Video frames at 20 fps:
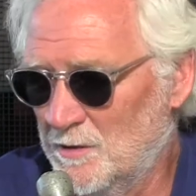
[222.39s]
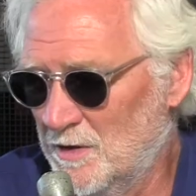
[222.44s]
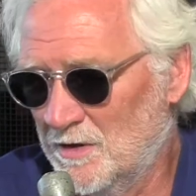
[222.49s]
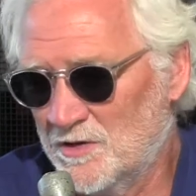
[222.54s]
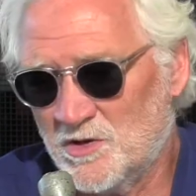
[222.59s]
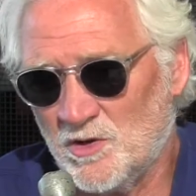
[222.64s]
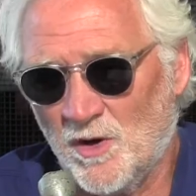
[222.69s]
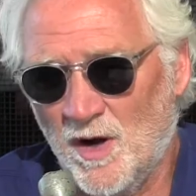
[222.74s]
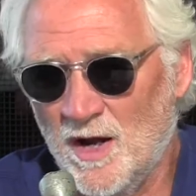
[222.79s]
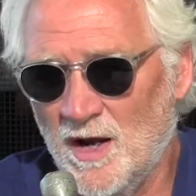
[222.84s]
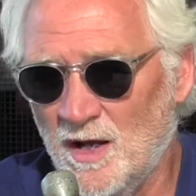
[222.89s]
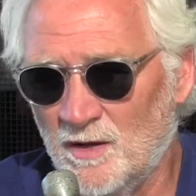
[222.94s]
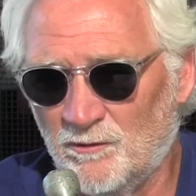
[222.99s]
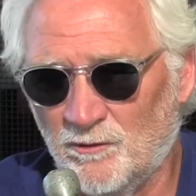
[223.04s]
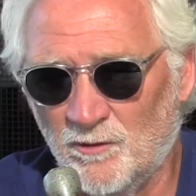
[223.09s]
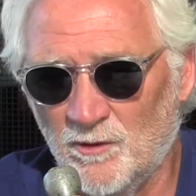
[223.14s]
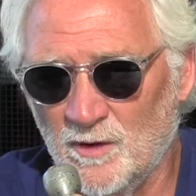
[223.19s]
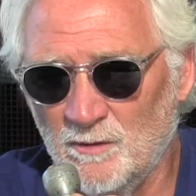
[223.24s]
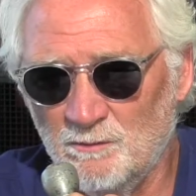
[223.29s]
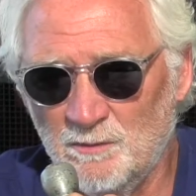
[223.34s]
You know, he tried out
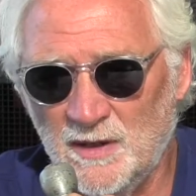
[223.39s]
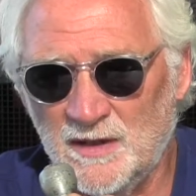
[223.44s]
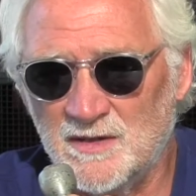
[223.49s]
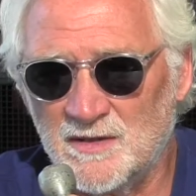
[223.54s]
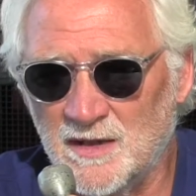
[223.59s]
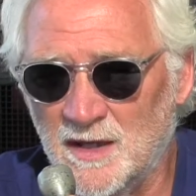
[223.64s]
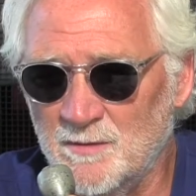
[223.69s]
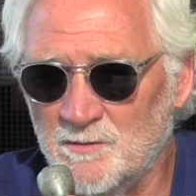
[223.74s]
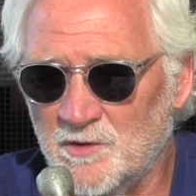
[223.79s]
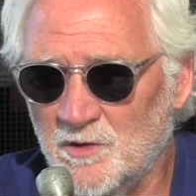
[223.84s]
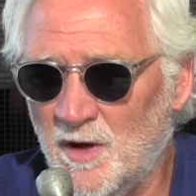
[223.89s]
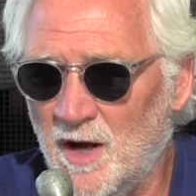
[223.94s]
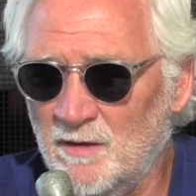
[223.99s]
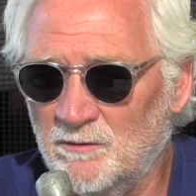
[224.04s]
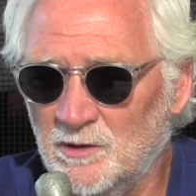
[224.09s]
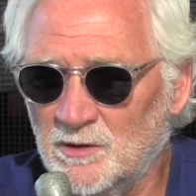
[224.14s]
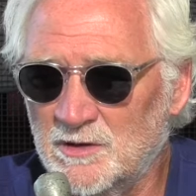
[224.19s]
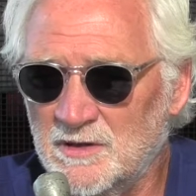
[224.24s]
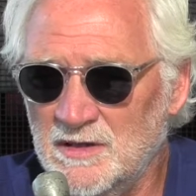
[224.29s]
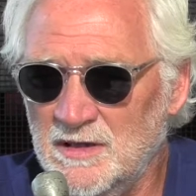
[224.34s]
for a big time
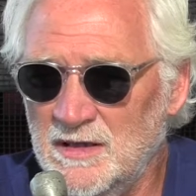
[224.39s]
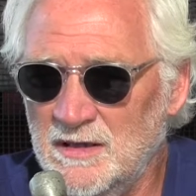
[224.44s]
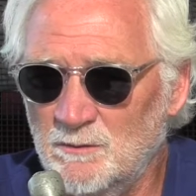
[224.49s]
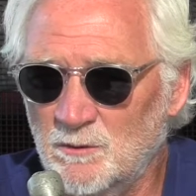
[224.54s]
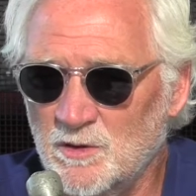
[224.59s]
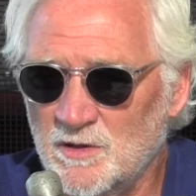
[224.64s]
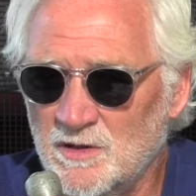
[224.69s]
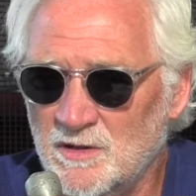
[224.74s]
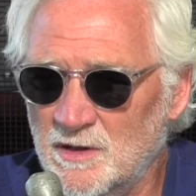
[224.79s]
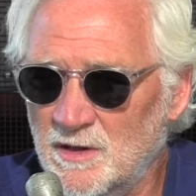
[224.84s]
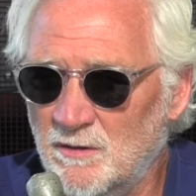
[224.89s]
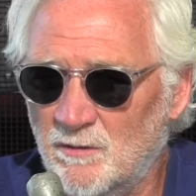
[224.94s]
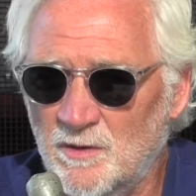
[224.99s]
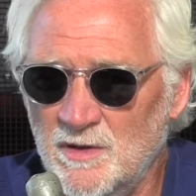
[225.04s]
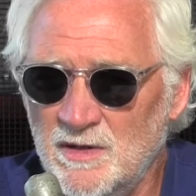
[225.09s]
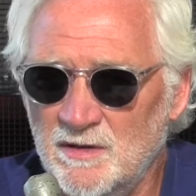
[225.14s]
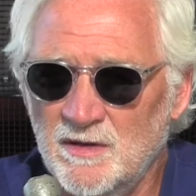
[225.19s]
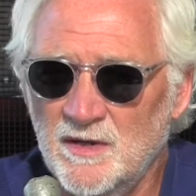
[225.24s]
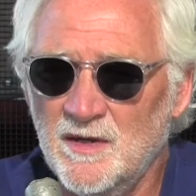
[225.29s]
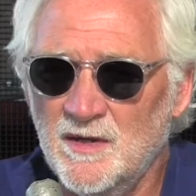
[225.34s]
travel team, was the
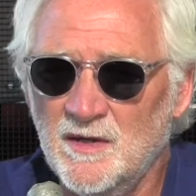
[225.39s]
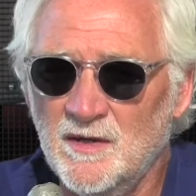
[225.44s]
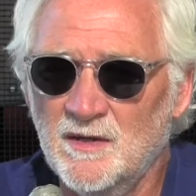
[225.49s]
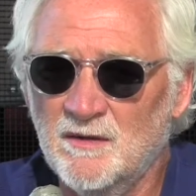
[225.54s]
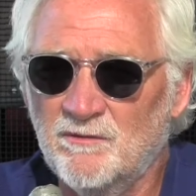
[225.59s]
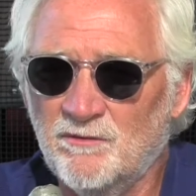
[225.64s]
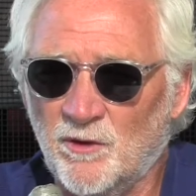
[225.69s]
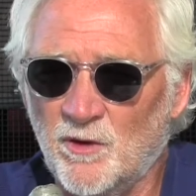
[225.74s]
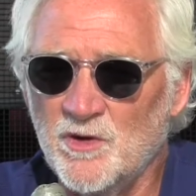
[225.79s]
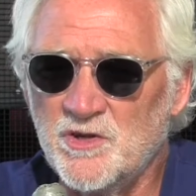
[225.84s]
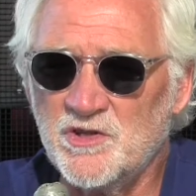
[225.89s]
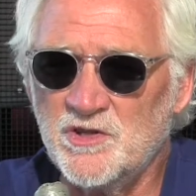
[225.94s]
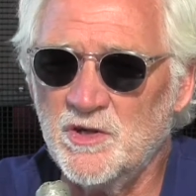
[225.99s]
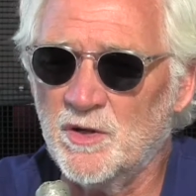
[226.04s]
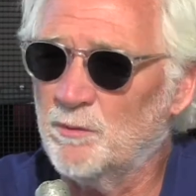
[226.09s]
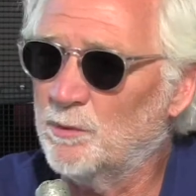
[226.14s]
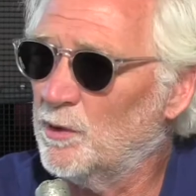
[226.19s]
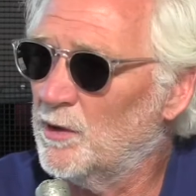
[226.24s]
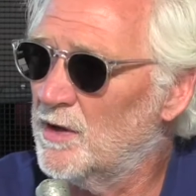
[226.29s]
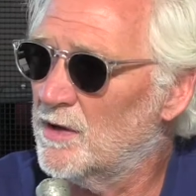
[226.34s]
only first
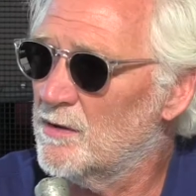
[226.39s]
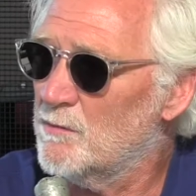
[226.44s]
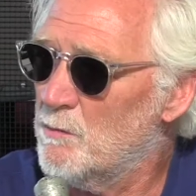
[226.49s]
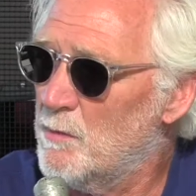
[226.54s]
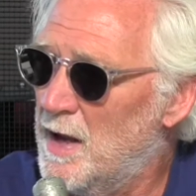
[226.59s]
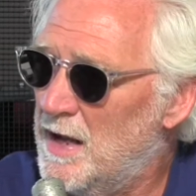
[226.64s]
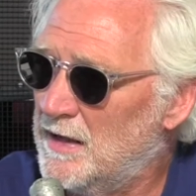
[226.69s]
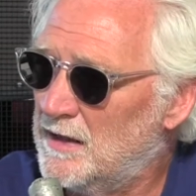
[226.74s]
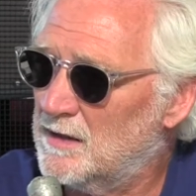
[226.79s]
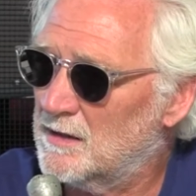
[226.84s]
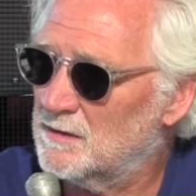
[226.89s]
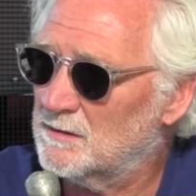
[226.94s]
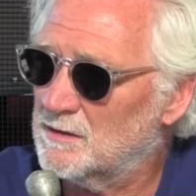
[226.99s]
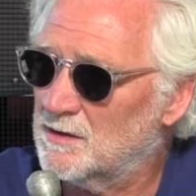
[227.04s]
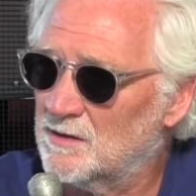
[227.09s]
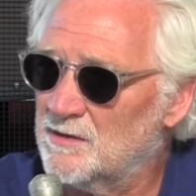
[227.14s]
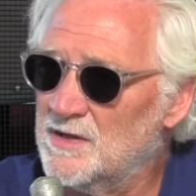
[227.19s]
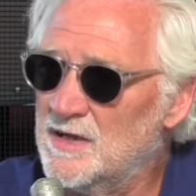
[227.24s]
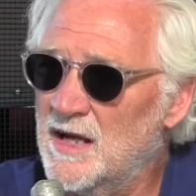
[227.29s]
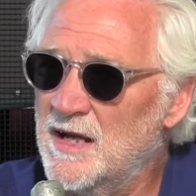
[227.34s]
year player to make it
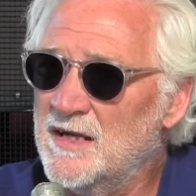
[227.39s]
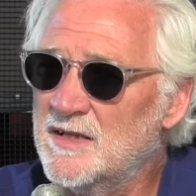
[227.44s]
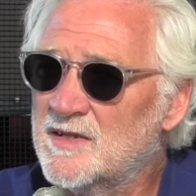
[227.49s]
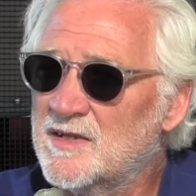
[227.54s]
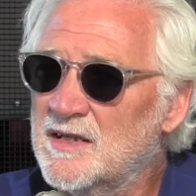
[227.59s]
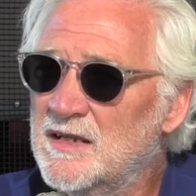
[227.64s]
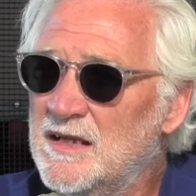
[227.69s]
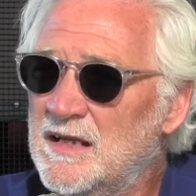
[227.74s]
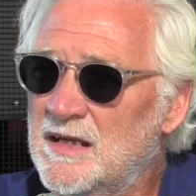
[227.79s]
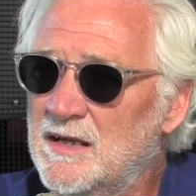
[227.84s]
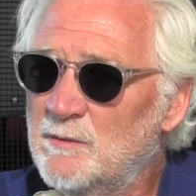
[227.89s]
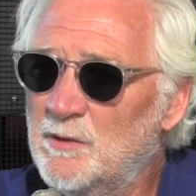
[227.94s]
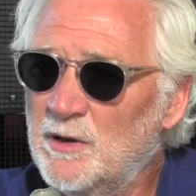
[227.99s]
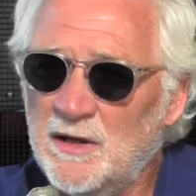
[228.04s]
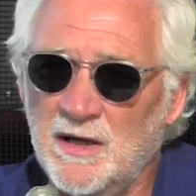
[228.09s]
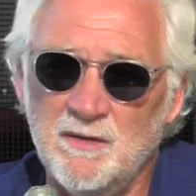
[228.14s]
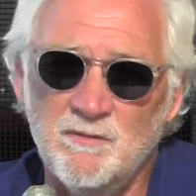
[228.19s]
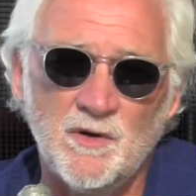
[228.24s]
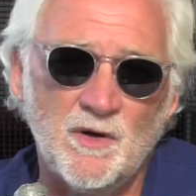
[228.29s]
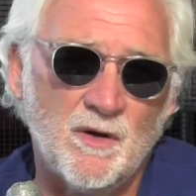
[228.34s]
on the A team,
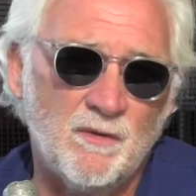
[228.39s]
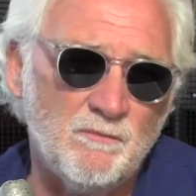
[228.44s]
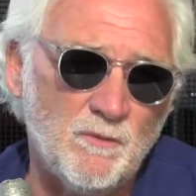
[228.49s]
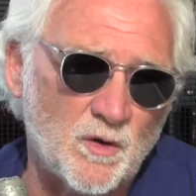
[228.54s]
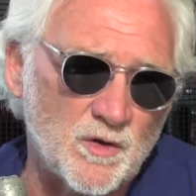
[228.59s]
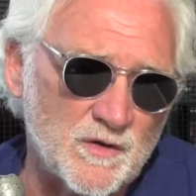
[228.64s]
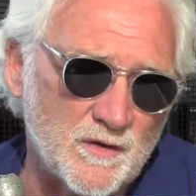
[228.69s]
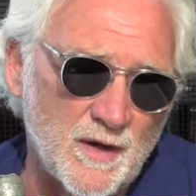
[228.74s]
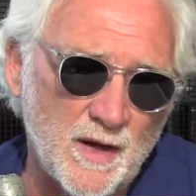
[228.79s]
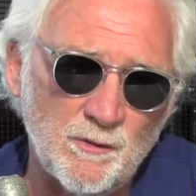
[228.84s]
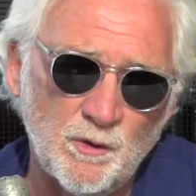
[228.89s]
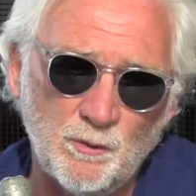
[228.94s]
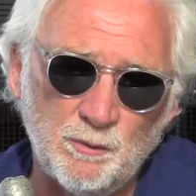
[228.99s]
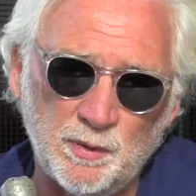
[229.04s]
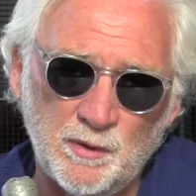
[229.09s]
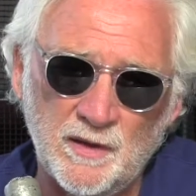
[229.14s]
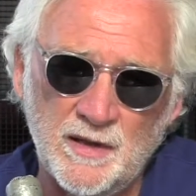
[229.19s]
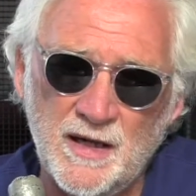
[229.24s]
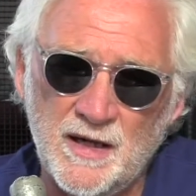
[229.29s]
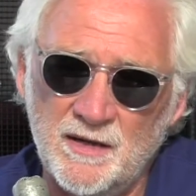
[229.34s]
became their most valuable
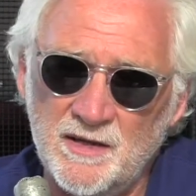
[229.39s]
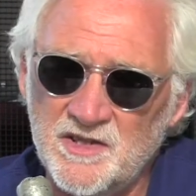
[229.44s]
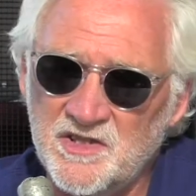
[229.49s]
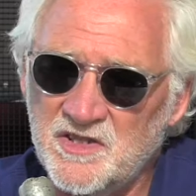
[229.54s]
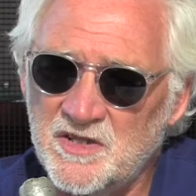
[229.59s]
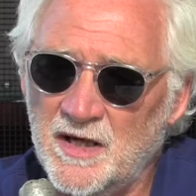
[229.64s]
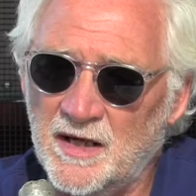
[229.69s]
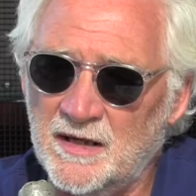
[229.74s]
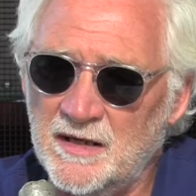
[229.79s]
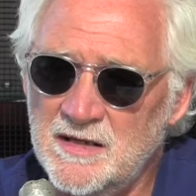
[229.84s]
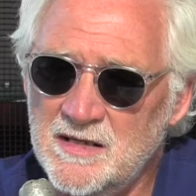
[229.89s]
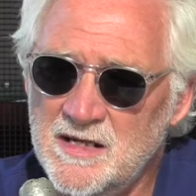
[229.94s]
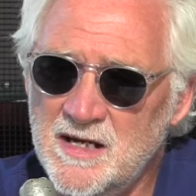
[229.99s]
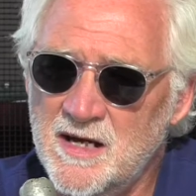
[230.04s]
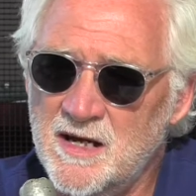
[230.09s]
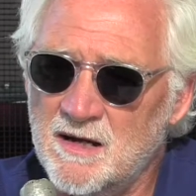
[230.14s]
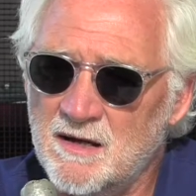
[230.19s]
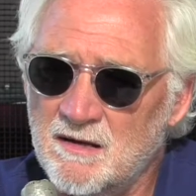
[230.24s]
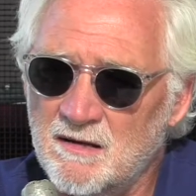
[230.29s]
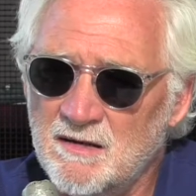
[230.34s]
player his second
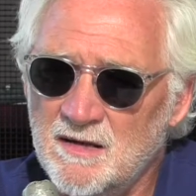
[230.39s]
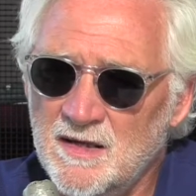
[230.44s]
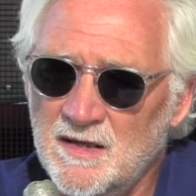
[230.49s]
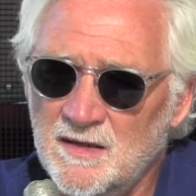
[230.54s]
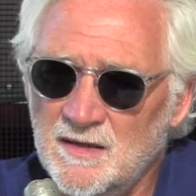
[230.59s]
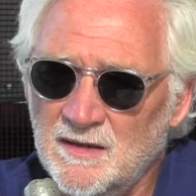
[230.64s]
year.